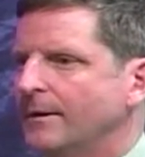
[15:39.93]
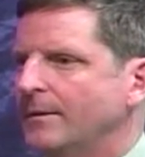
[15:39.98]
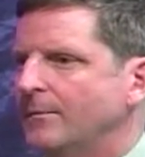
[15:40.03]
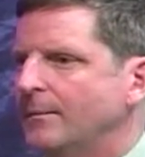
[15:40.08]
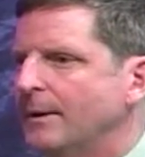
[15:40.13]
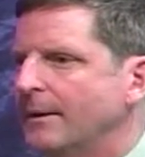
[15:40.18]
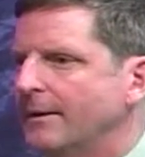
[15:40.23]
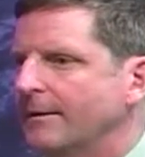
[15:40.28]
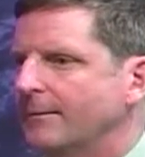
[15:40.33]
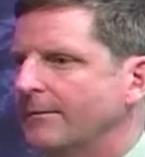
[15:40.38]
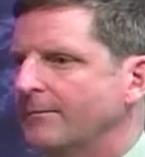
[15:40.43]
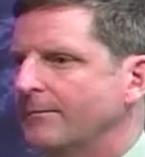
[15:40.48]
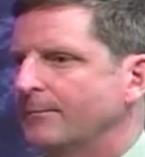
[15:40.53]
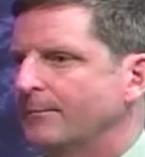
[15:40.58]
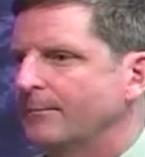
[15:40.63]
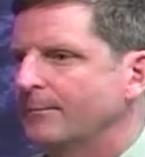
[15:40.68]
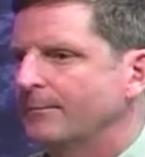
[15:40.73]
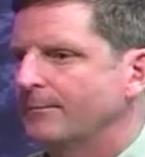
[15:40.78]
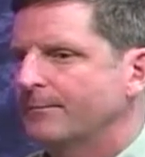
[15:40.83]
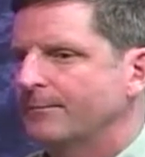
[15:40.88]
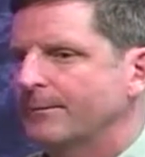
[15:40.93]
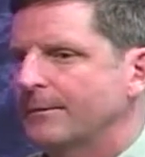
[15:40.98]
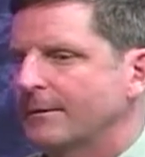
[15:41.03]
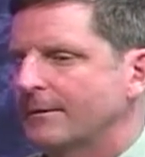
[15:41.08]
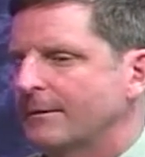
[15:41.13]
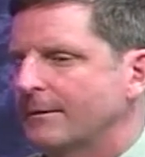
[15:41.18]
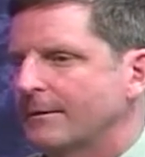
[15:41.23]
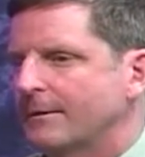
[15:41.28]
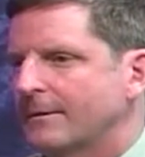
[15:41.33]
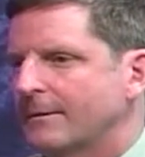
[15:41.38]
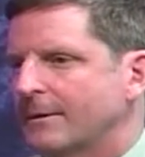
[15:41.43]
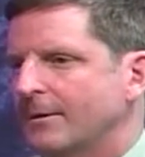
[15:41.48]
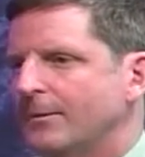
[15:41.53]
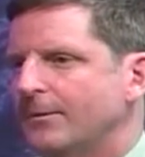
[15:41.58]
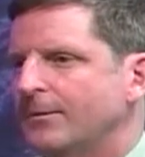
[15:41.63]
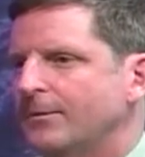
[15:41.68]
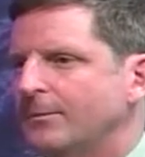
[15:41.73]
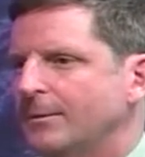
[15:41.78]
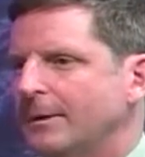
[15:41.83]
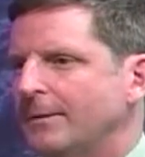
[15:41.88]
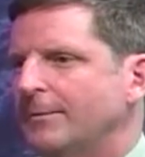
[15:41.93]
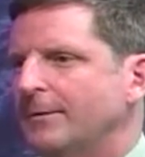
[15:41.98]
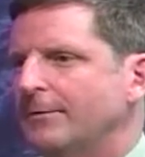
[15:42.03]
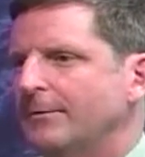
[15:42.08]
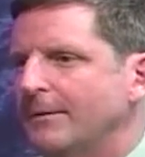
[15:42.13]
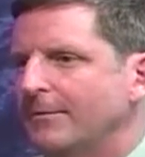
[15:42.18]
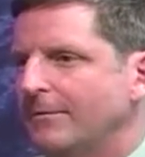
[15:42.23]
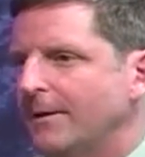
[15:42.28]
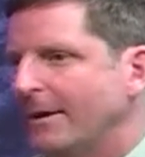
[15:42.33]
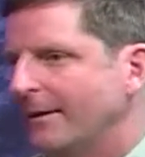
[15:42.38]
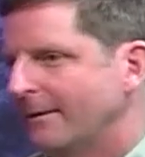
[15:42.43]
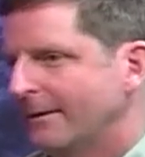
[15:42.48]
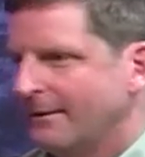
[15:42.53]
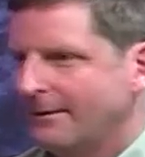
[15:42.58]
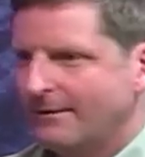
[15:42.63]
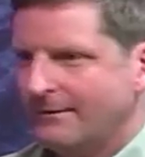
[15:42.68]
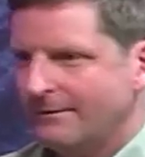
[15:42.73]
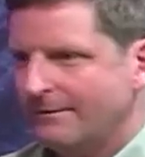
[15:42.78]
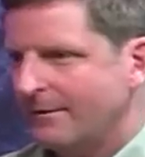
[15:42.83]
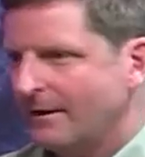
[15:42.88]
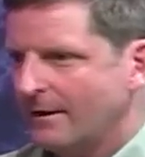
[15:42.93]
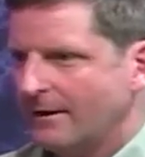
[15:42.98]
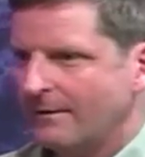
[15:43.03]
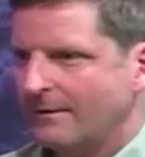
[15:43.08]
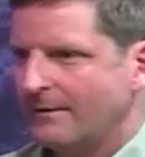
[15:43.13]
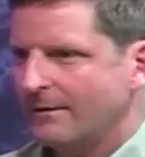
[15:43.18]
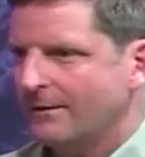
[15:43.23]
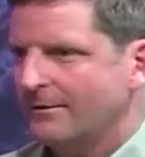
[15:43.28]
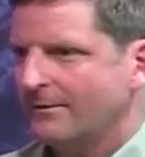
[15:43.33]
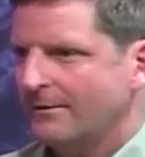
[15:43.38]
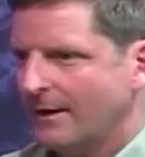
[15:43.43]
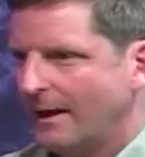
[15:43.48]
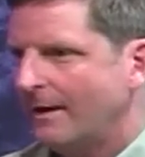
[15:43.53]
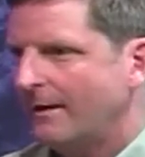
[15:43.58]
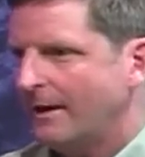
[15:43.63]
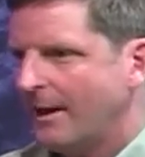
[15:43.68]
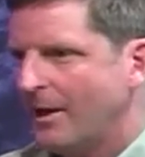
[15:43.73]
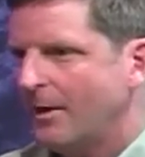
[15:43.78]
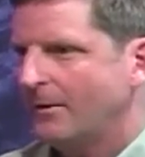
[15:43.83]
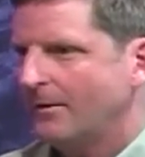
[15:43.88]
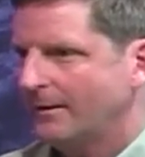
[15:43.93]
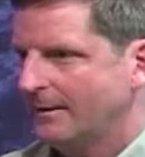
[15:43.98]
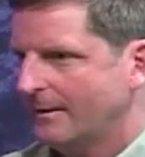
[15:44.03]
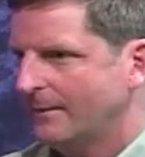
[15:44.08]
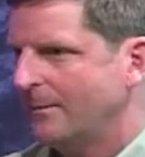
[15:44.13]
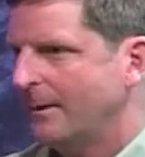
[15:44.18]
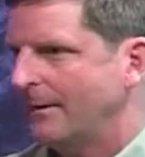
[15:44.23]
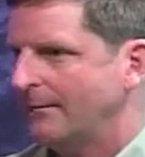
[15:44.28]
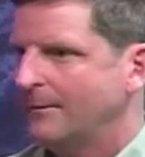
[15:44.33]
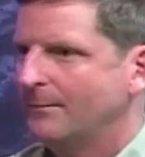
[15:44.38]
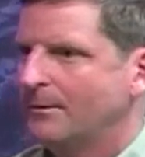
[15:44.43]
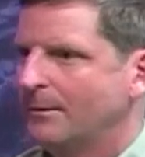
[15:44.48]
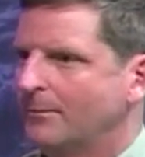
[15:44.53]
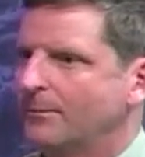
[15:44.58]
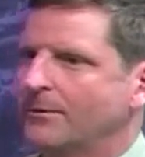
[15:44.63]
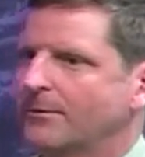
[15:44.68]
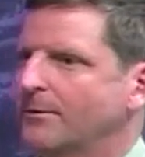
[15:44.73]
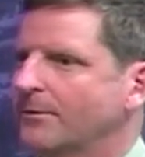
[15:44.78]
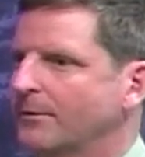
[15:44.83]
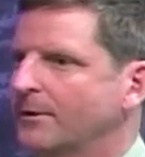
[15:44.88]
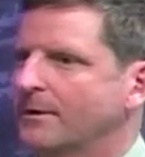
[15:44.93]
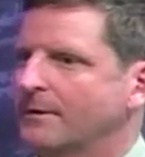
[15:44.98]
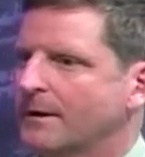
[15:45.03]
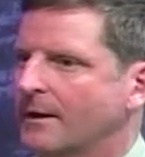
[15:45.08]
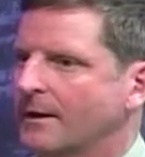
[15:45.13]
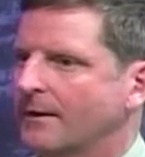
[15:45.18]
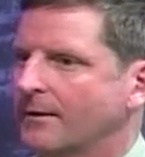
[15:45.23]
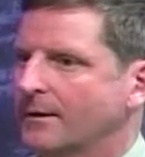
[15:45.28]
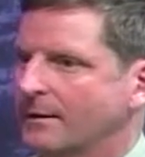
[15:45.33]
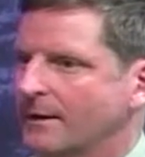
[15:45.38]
But those people inventing these kind of things, they know that the baby boomers are retiring.